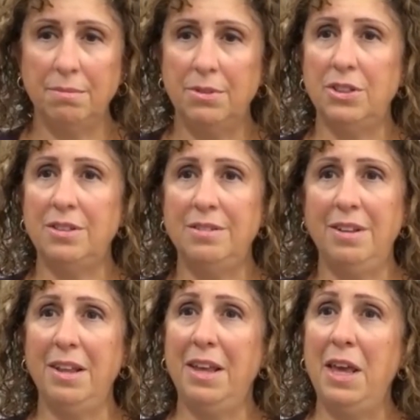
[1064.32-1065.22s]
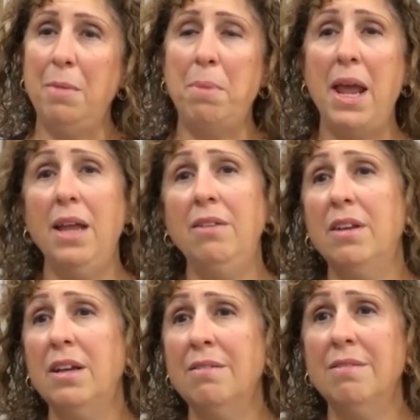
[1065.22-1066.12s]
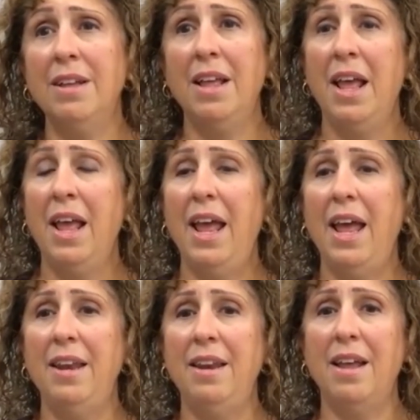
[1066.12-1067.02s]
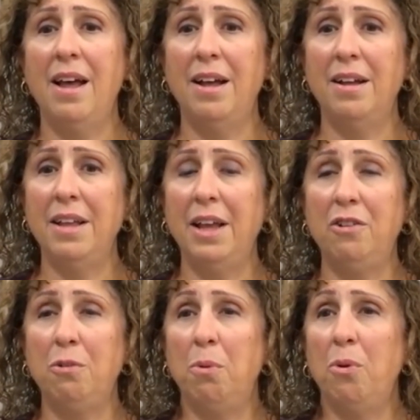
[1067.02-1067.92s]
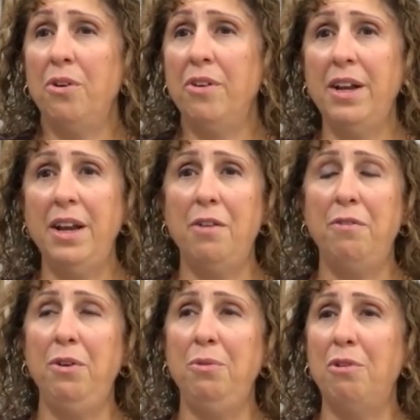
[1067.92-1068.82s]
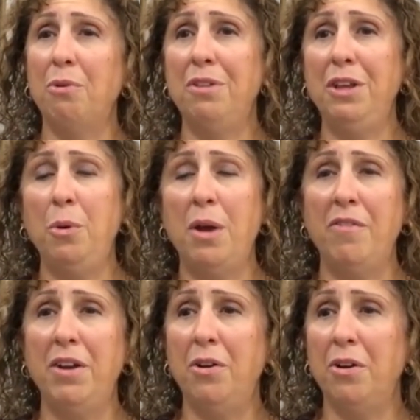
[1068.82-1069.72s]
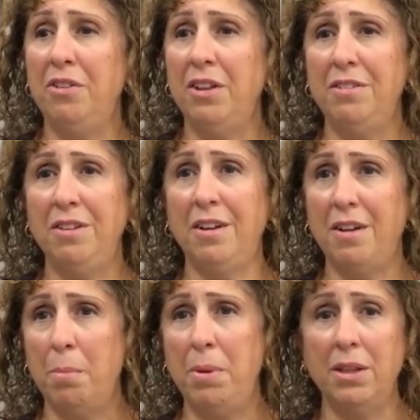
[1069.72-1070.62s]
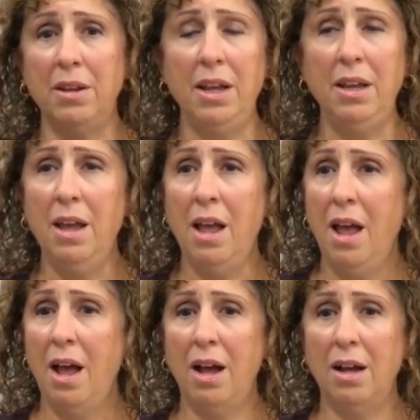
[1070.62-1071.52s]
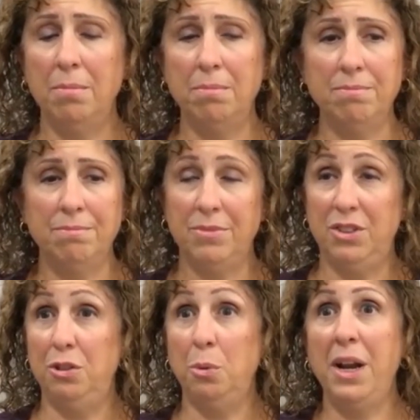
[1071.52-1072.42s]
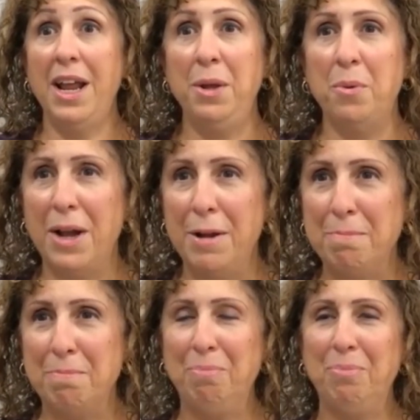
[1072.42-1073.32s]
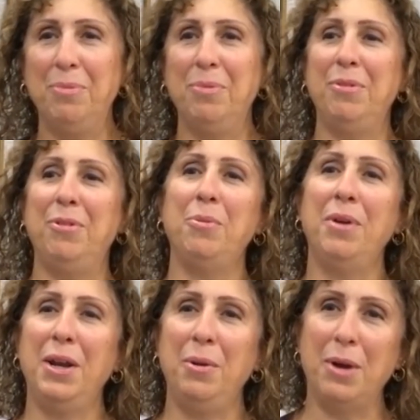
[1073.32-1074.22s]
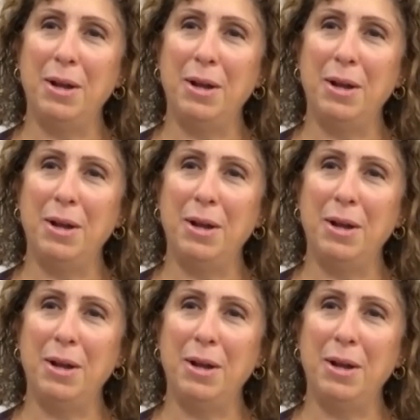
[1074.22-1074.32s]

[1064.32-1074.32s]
just keep painting and explore it. If you don't think you have any artistic ability, do it anyway. Do it anyway.